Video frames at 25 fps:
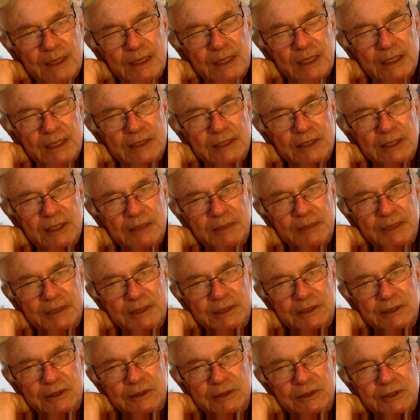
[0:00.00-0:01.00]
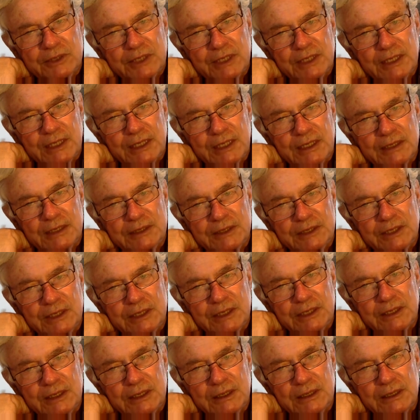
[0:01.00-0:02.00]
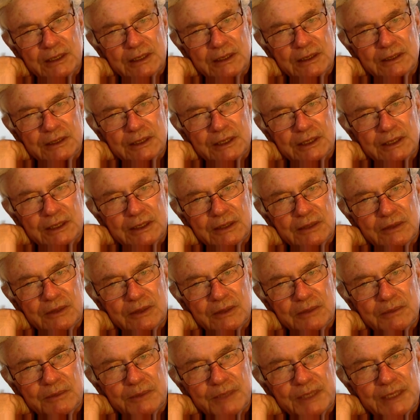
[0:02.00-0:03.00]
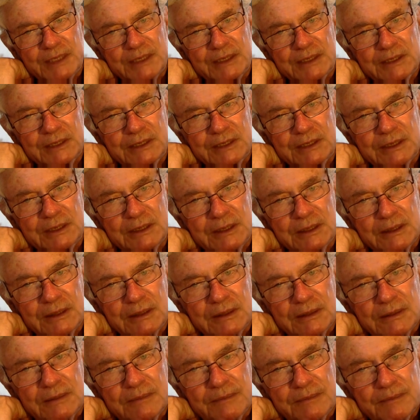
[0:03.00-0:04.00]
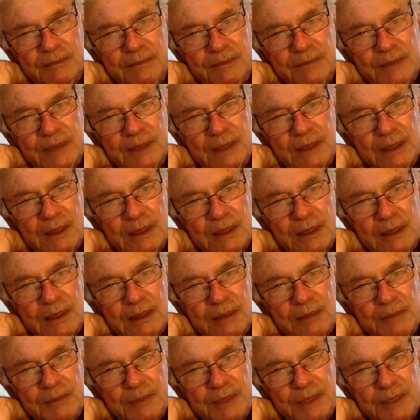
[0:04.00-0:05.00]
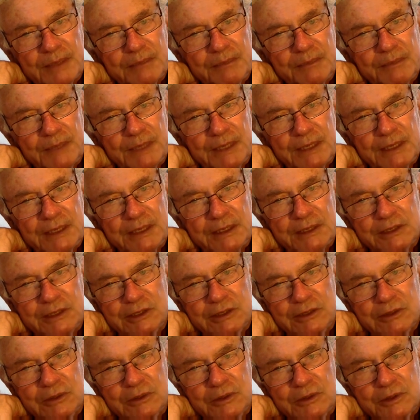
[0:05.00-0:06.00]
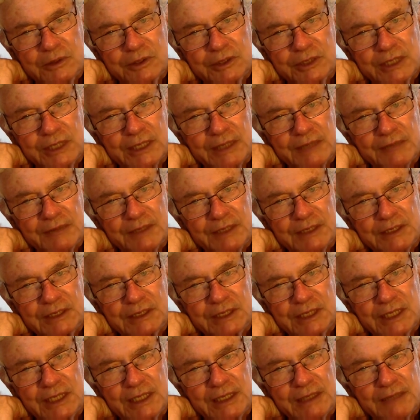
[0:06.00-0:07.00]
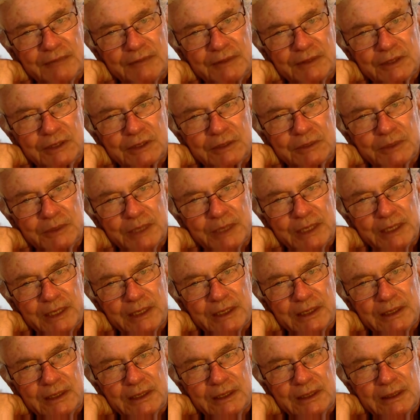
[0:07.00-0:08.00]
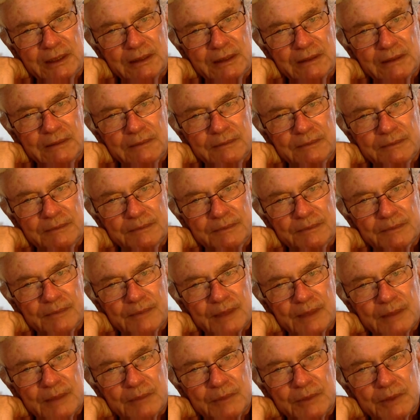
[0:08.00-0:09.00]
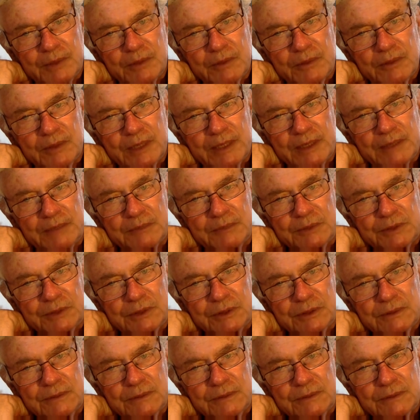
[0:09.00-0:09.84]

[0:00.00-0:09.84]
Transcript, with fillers: I talk about social ecology because I know it best, but many schools have these kind of inspired programs.